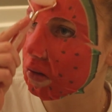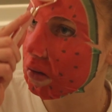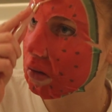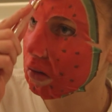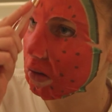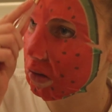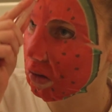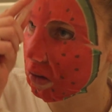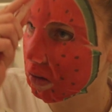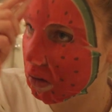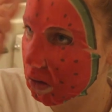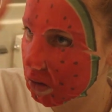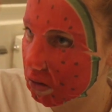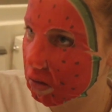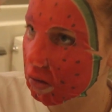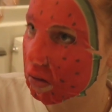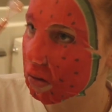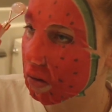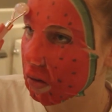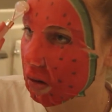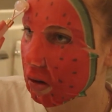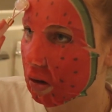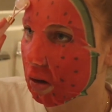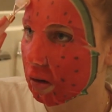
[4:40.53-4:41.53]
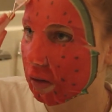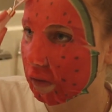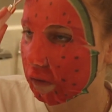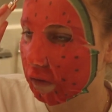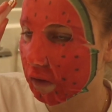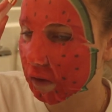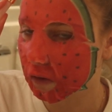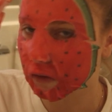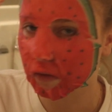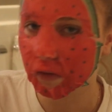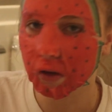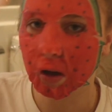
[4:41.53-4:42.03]
Ooh, oh, that
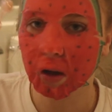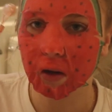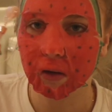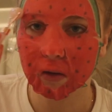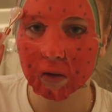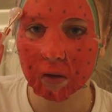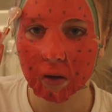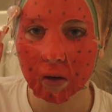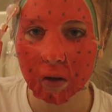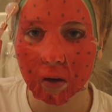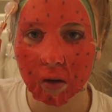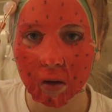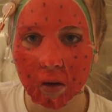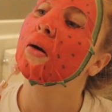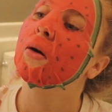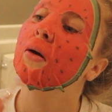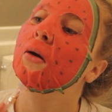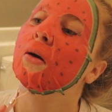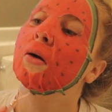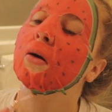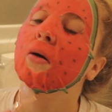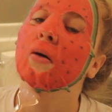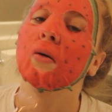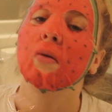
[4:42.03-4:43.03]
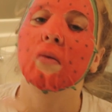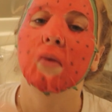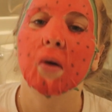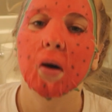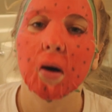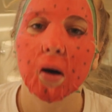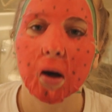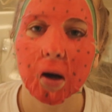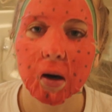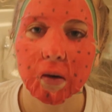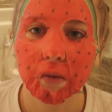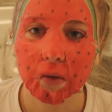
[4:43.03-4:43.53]
feels so nice.
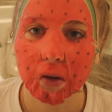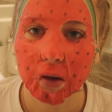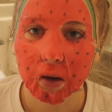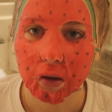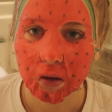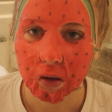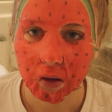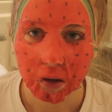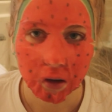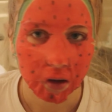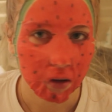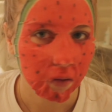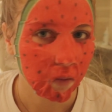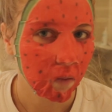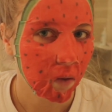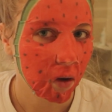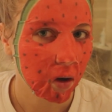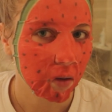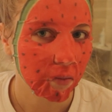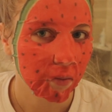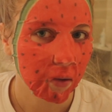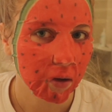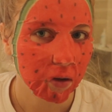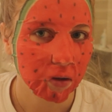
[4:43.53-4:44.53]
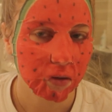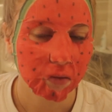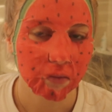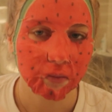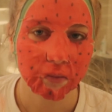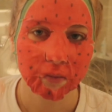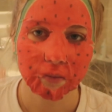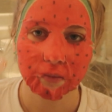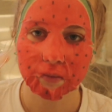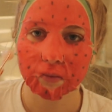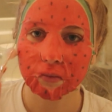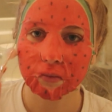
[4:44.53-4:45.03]
Wow, I really look like a watermelon.